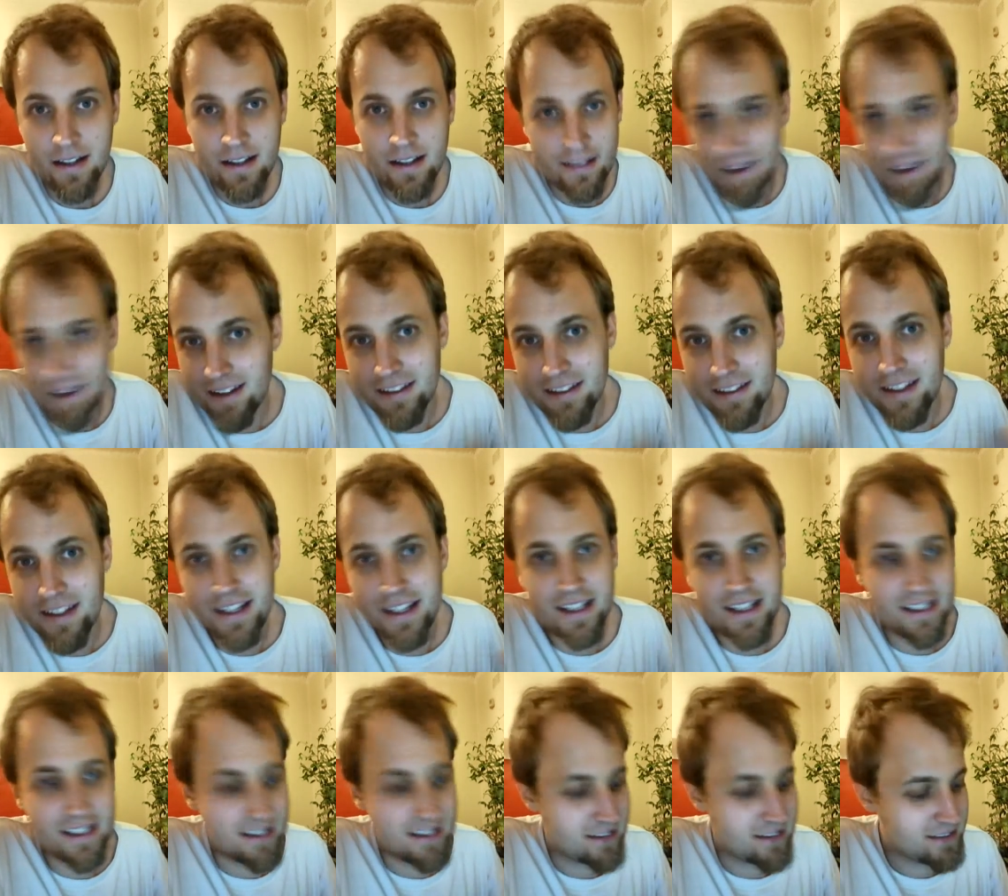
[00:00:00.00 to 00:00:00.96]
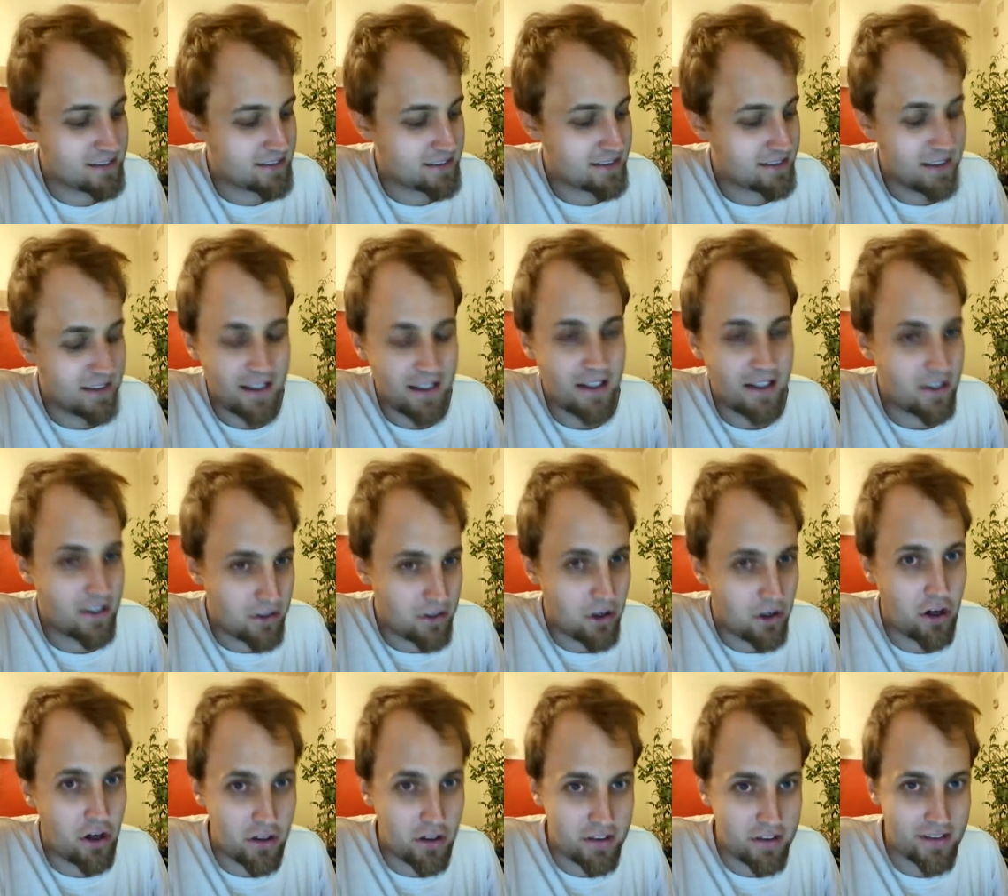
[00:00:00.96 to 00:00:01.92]
Nothing is
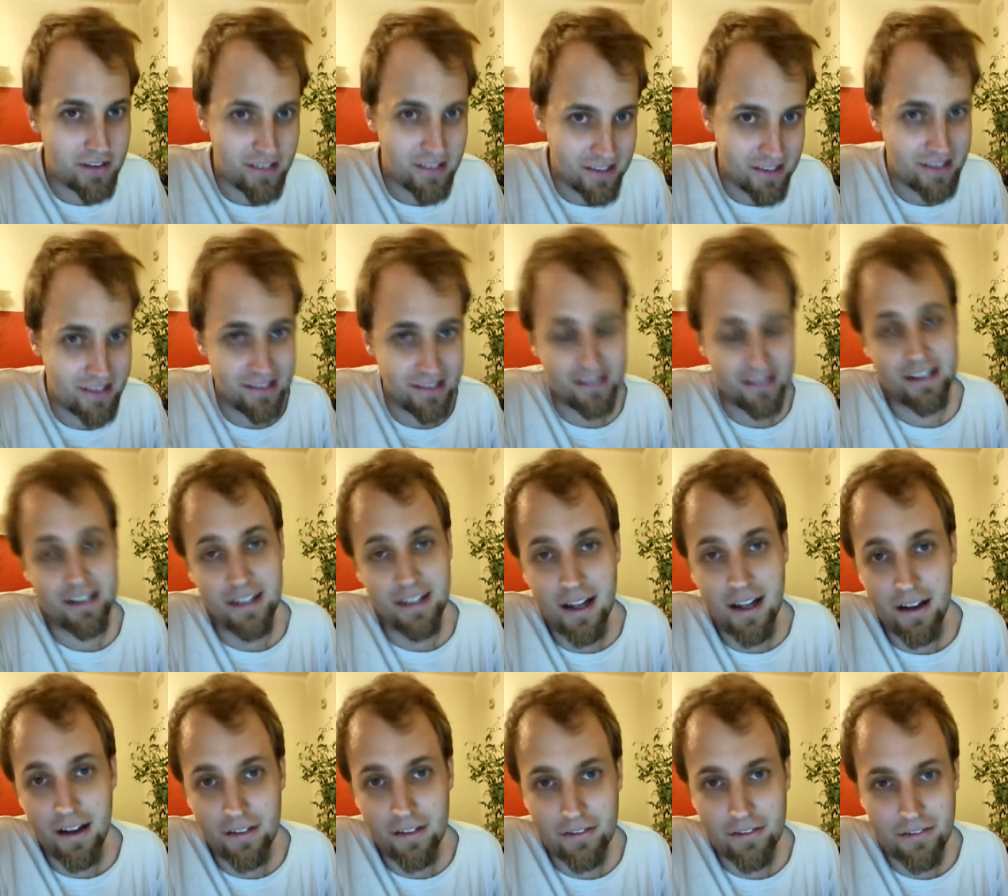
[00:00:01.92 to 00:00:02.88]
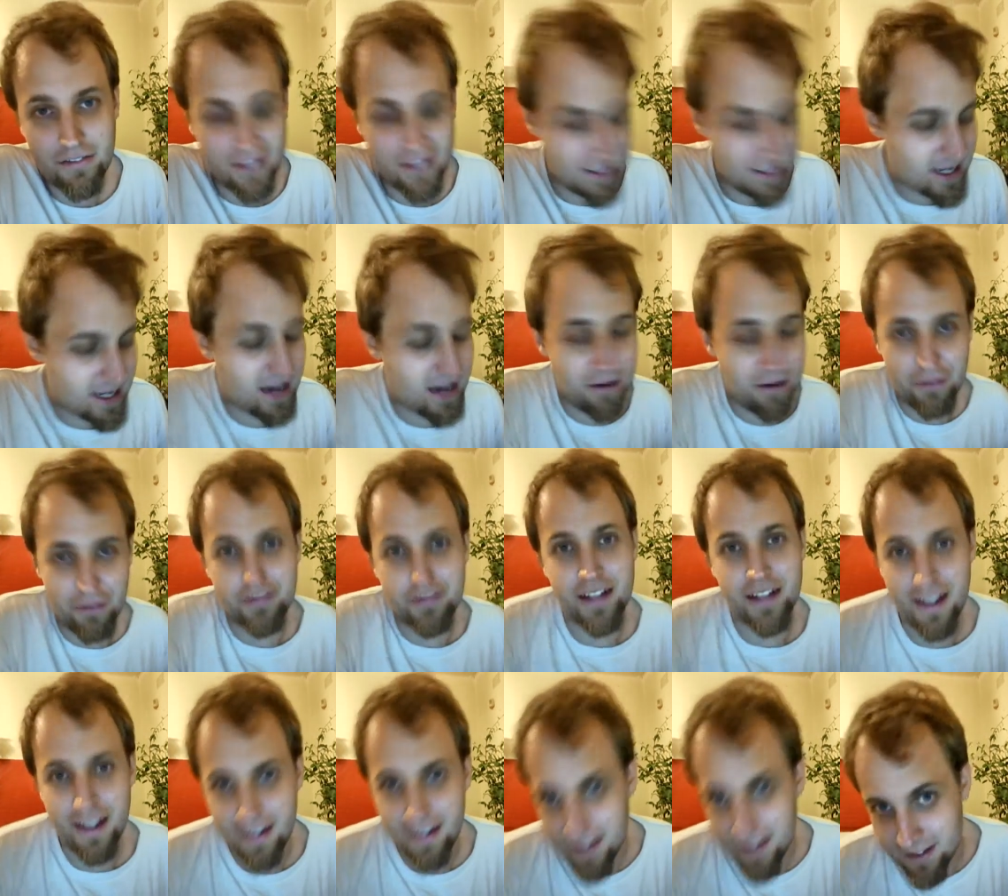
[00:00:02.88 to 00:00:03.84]
not little enough. And out of
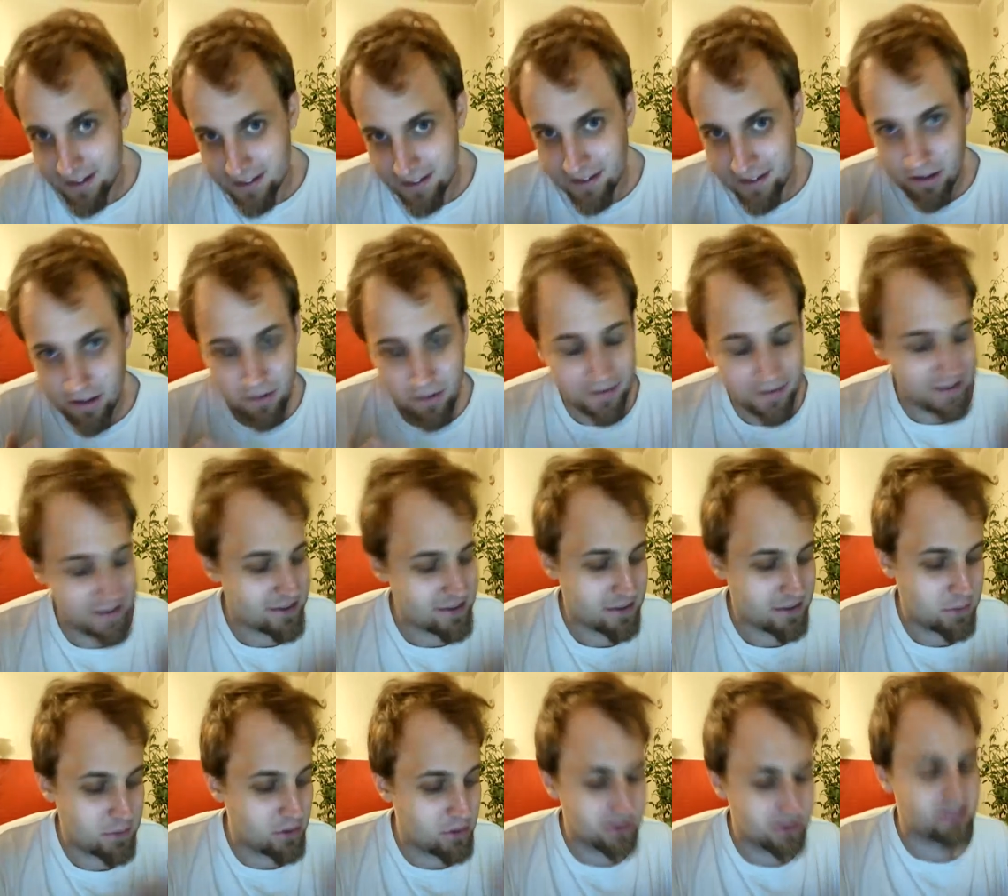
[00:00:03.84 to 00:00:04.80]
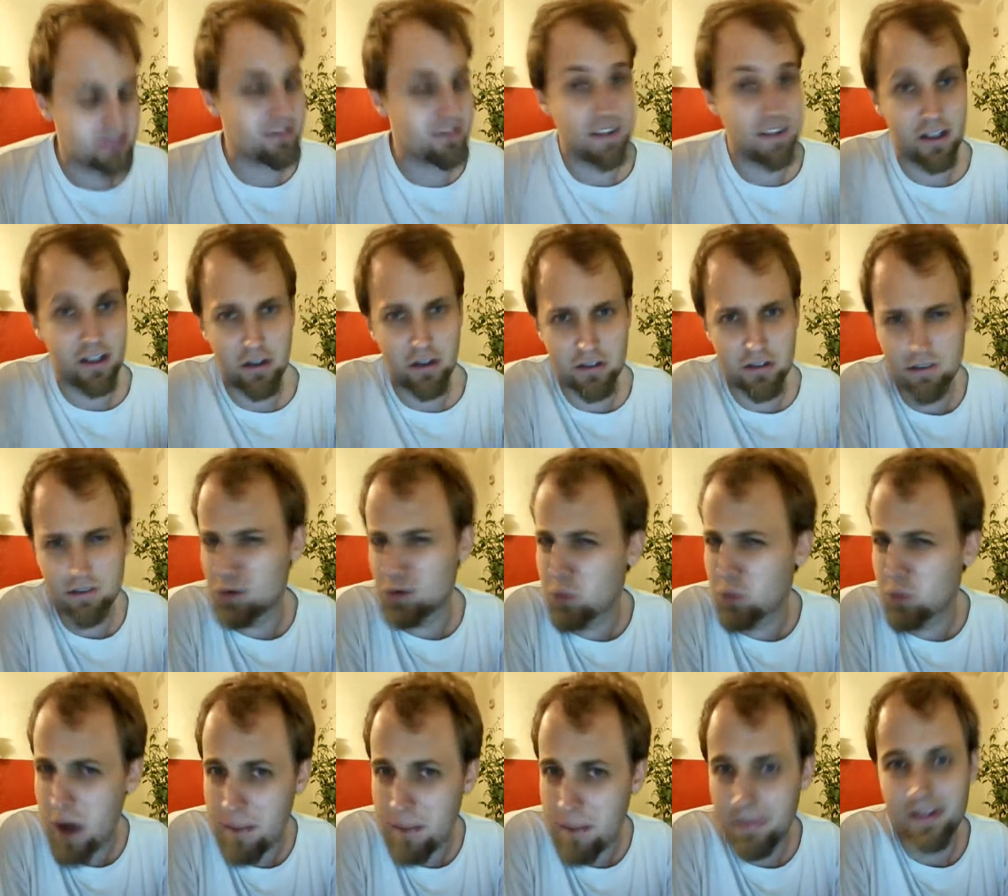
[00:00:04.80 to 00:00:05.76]
that nothing, obviously, most of it goes to
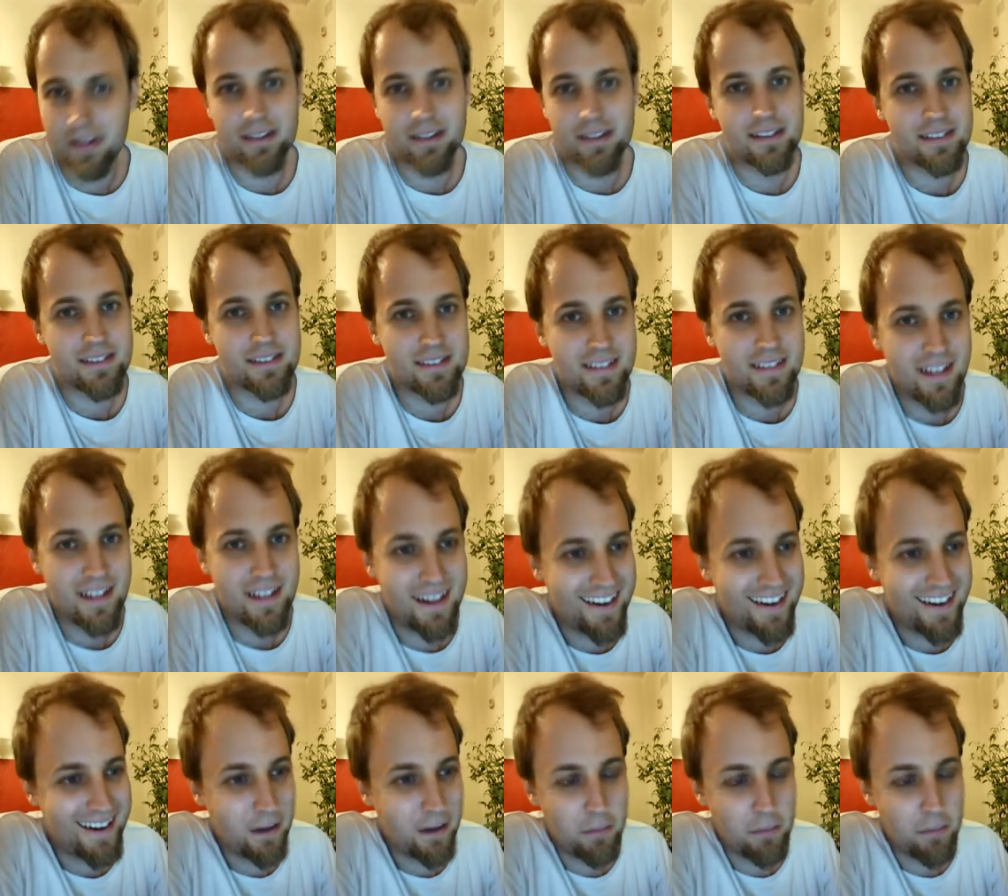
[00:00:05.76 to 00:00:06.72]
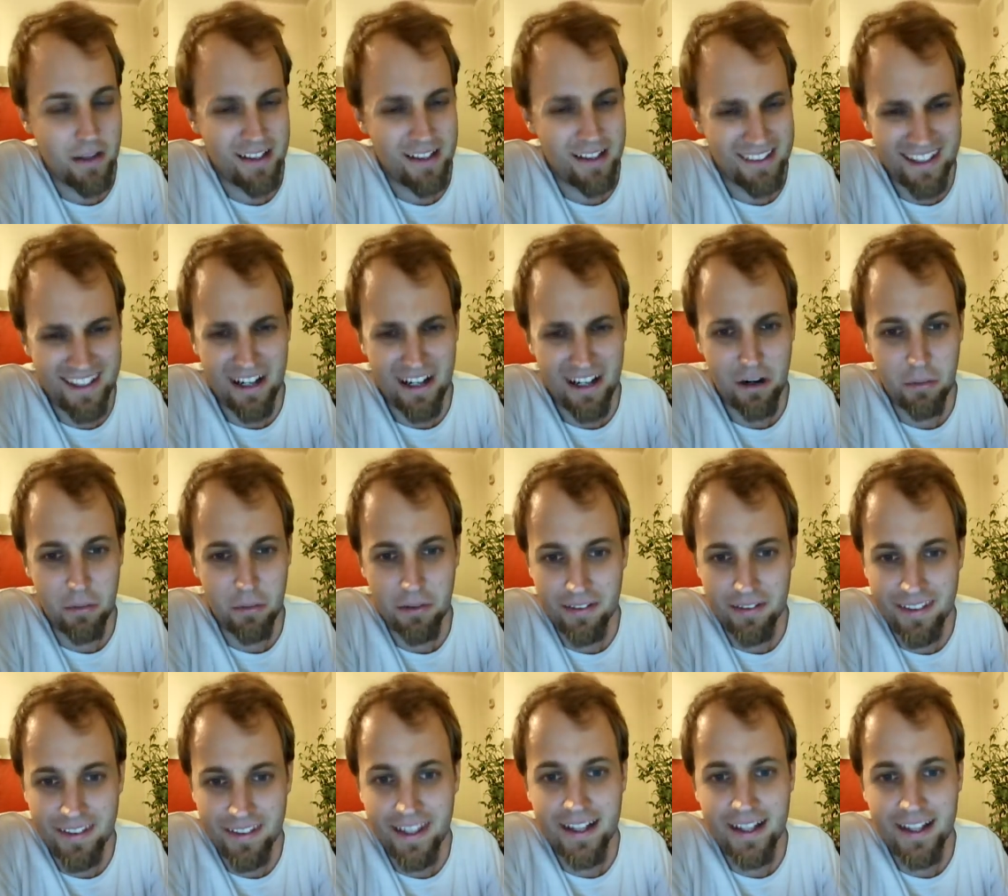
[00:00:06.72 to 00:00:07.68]
weapons um, and terrible
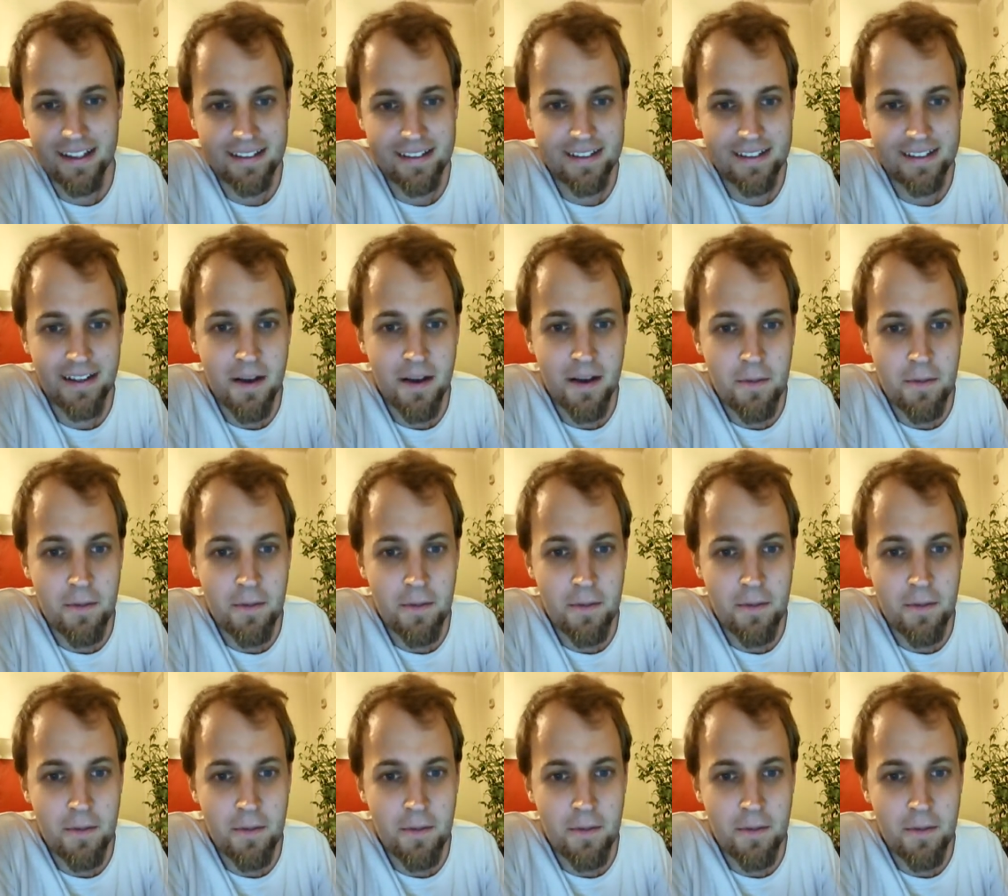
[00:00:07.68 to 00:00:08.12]
things.